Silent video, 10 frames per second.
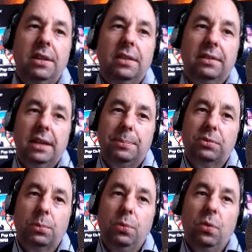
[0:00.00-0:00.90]
that Depp's
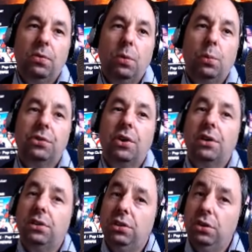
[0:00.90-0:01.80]
removal was
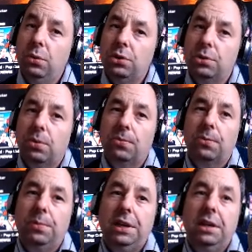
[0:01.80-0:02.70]
unusual for
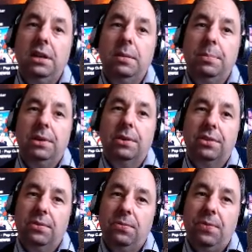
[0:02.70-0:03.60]
me because
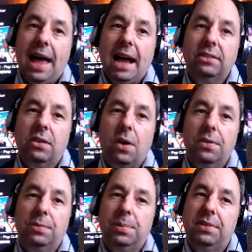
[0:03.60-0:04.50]
in fact, on
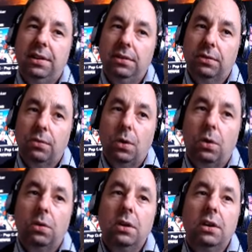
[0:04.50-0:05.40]
this particular
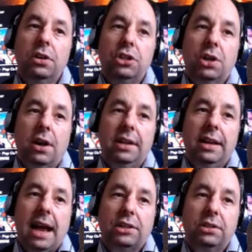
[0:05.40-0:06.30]
role, Johnny had
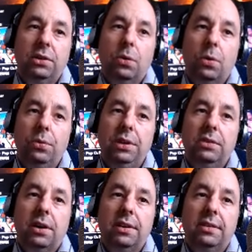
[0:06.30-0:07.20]
actually only
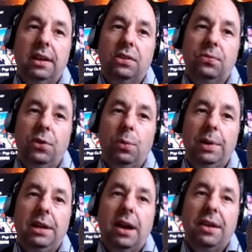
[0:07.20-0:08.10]
done a day's
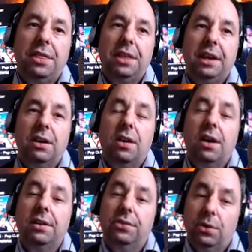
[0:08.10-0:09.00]
filming, I think,
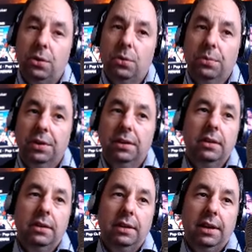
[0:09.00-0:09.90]
on his own.
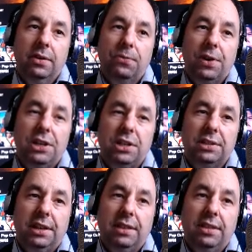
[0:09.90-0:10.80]
In a franchise
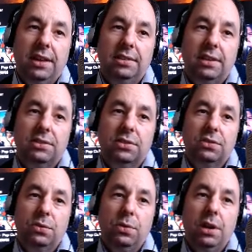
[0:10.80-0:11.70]
like this, it's the
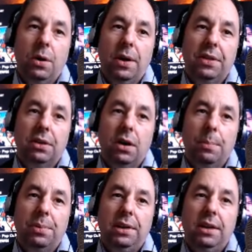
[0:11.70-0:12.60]
studio and the
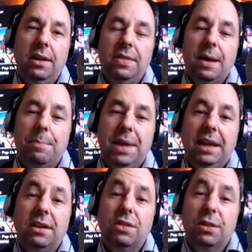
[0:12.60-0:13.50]
company that
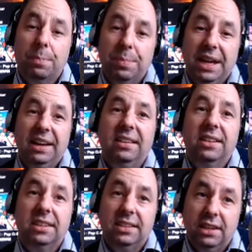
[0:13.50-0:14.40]
make the big
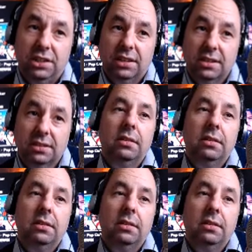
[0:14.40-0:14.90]
decisions.